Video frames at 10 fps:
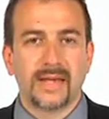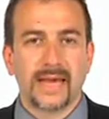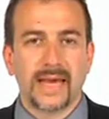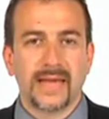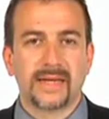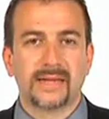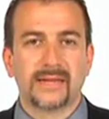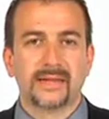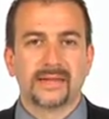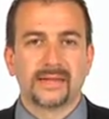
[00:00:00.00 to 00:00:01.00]
and
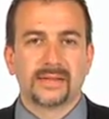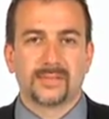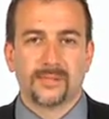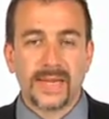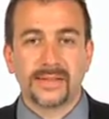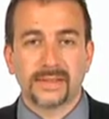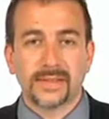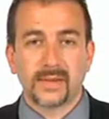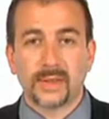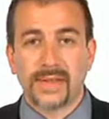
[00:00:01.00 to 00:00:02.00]

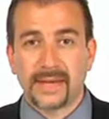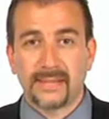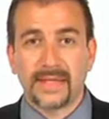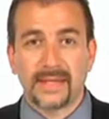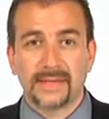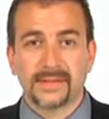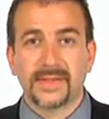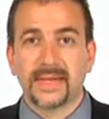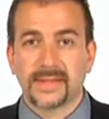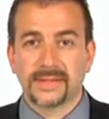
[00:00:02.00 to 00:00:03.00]
basically what that means
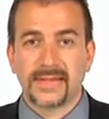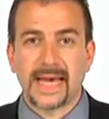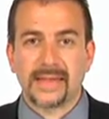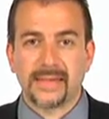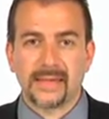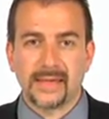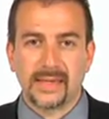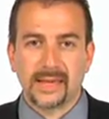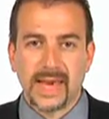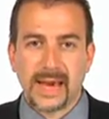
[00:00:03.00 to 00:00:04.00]
is that
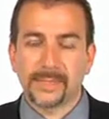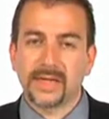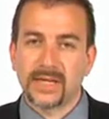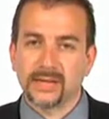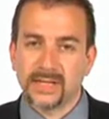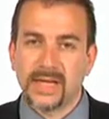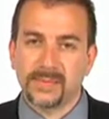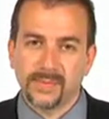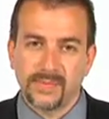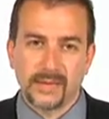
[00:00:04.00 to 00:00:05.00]
the application
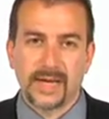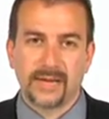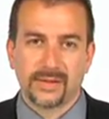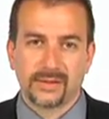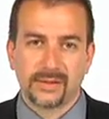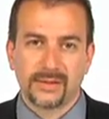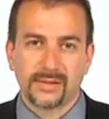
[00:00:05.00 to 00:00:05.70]
has been filed,